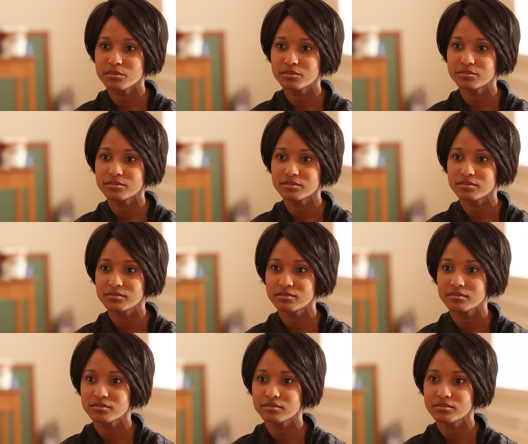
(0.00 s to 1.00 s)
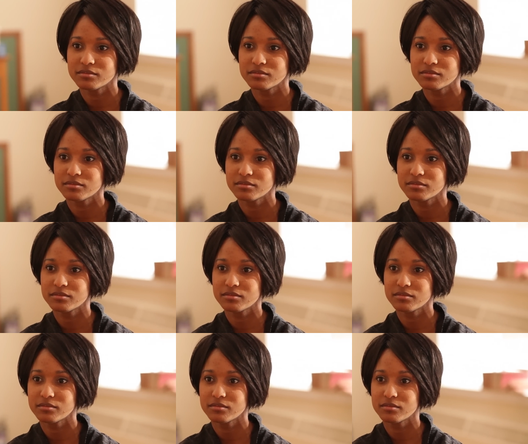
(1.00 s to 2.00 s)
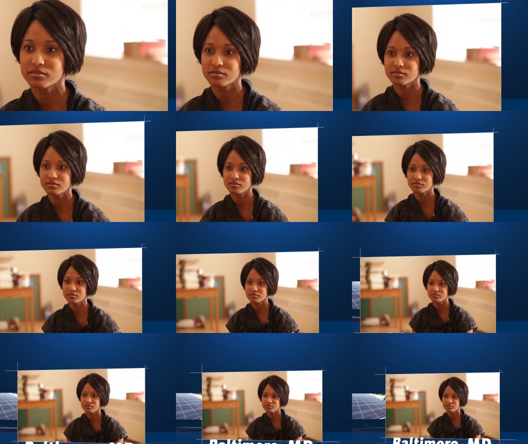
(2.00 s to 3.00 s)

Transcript: Nothing is said.